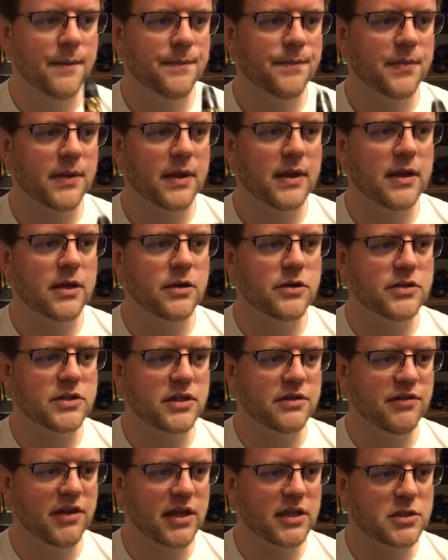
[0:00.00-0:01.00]
Here's
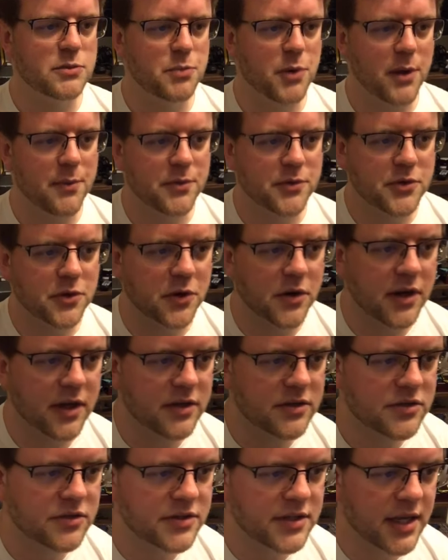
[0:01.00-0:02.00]
advanced preparatory
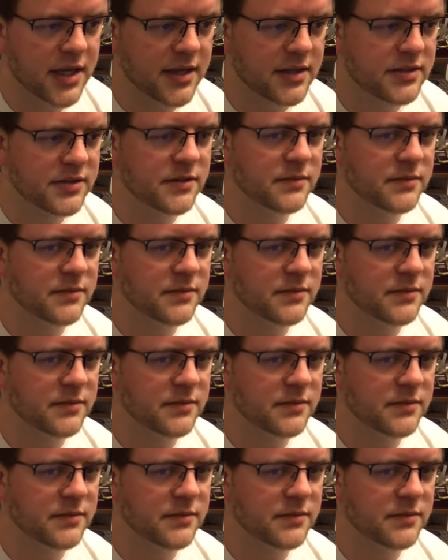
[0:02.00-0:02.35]
exercise.